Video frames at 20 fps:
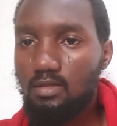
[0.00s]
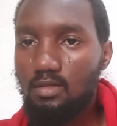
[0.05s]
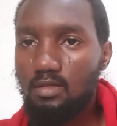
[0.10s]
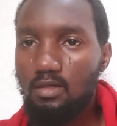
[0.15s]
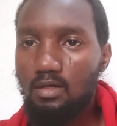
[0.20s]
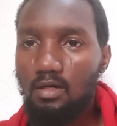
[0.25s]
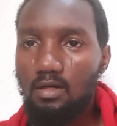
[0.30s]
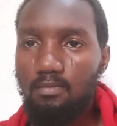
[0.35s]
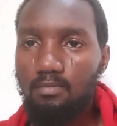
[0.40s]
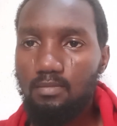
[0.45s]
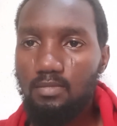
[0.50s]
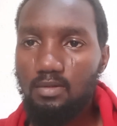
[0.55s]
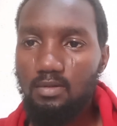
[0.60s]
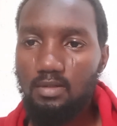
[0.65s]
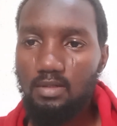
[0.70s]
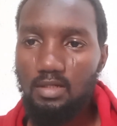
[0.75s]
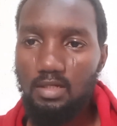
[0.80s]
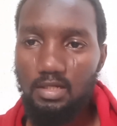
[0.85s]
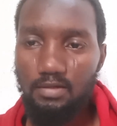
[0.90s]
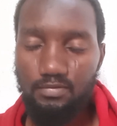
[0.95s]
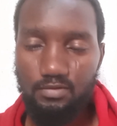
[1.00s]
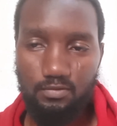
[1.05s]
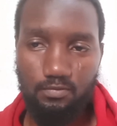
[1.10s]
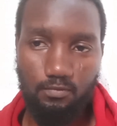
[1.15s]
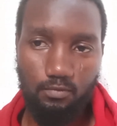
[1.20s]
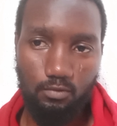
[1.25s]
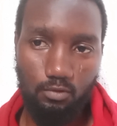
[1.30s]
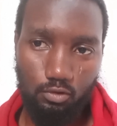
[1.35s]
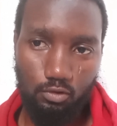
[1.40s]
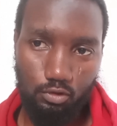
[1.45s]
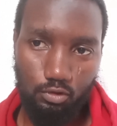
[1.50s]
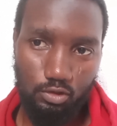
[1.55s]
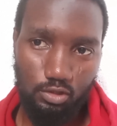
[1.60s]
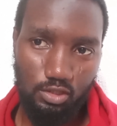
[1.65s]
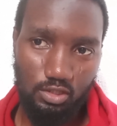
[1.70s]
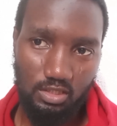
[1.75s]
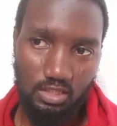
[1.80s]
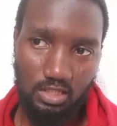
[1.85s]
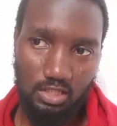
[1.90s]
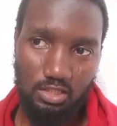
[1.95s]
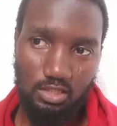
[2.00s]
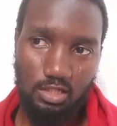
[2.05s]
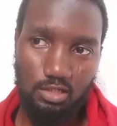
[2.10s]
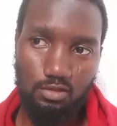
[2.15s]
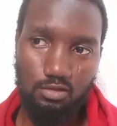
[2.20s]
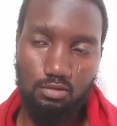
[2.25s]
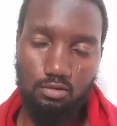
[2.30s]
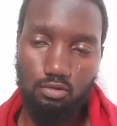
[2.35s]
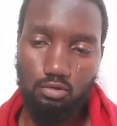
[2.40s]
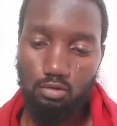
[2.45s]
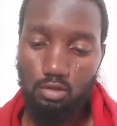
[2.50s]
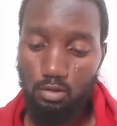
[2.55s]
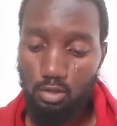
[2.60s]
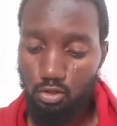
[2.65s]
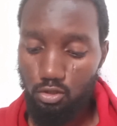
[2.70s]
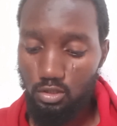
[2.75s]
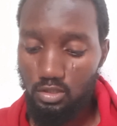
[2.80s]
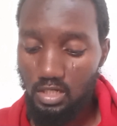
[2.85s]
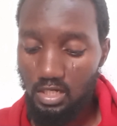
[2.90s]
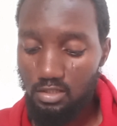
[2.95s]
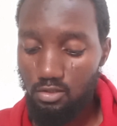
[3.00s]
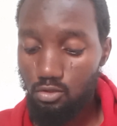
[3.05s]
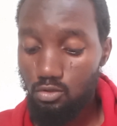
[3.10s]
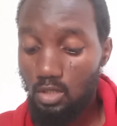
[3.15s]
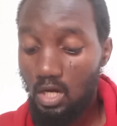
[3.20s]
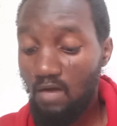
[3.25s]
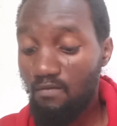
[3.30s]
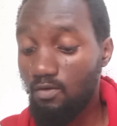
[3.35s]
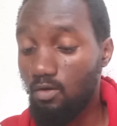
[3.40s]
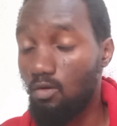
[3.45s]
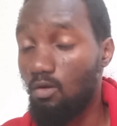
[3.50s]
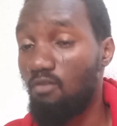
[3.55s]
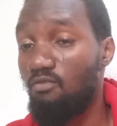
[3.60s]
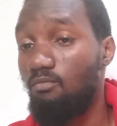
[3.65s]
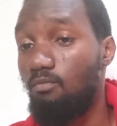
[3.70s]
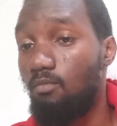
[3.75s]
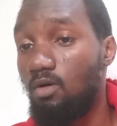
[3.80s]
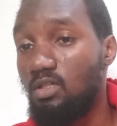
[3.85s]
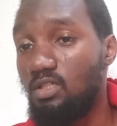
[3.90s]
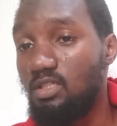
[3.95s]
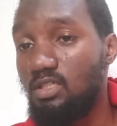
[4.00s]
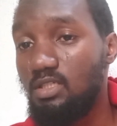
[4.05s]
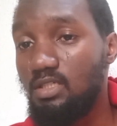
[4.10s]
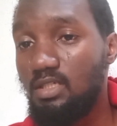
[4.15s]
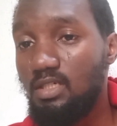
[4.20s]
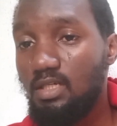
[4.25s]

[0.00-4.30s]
left for the international student to ensure that you have enough money